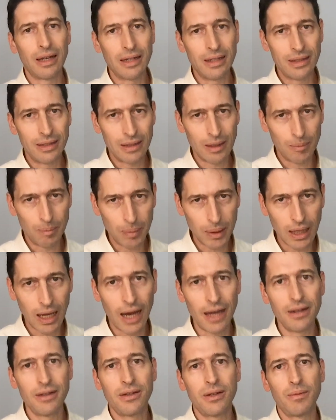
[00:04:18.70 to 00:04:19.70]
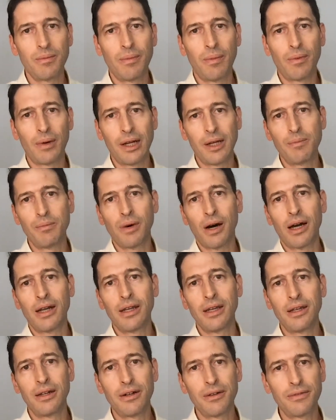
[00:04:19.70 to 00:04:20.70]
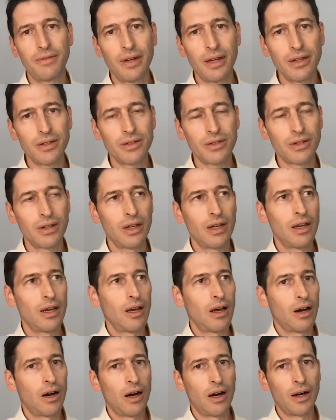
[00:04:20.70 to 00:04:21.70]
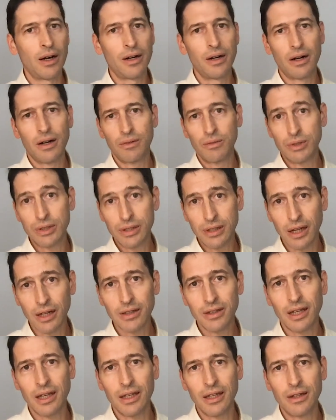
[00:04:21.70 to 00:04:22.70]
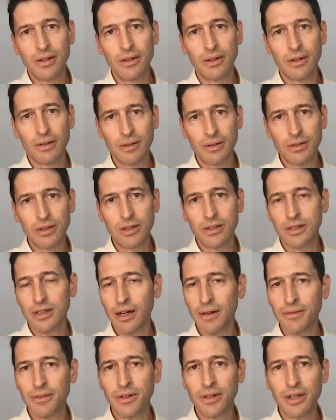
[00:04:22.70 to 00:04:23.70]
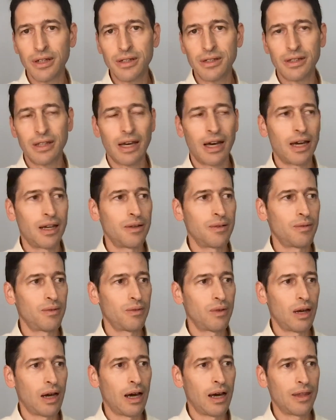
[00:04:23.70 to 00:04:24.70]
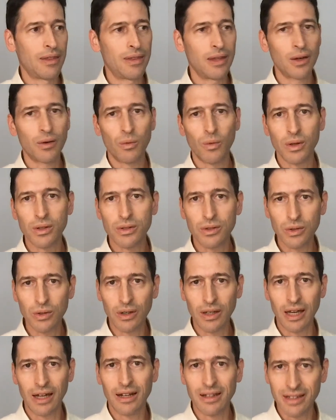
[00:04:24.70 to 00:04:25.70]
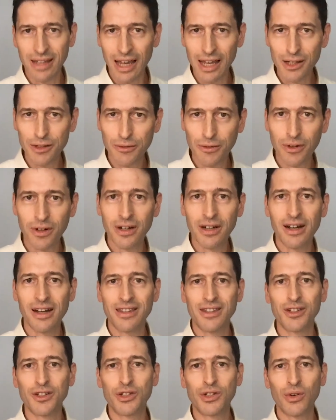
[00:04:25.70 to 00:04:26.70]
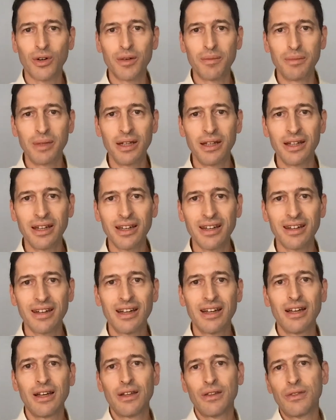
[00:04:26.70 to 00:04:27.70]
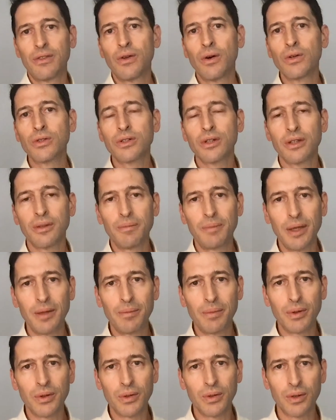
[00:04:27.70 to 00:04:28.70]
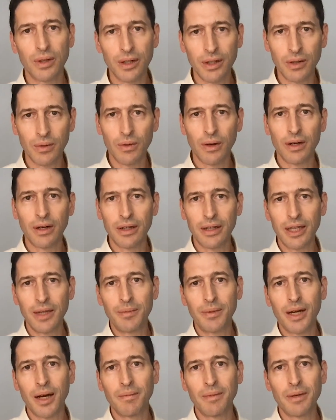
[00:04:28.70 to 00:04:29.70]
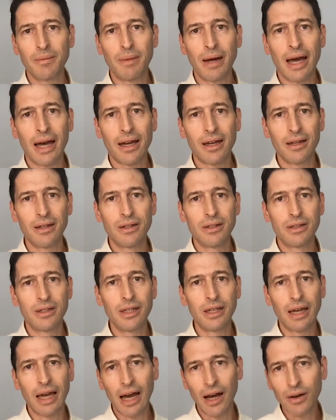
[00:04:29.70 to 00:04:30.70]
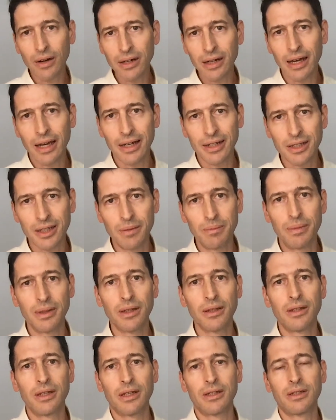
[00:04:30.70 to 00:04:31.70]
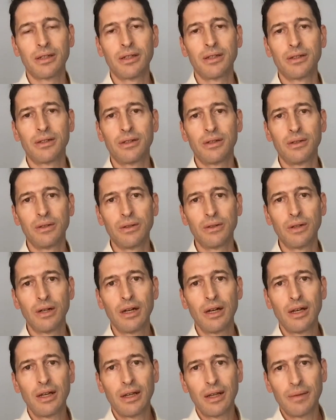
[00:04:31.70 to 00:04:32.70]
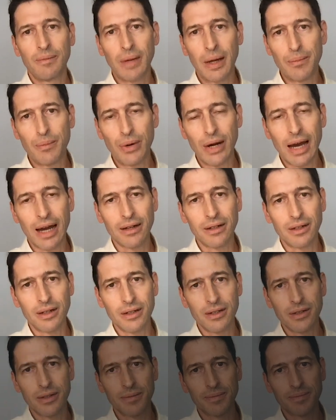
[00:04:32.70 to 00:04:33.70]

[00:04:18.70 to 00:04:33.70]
applied to brain-body interface are resulting in discoveries that I think once you get a taste for it at this short meeting, those are the people who are going to want to keep coming back and seeing, how can I actually build this into my practice?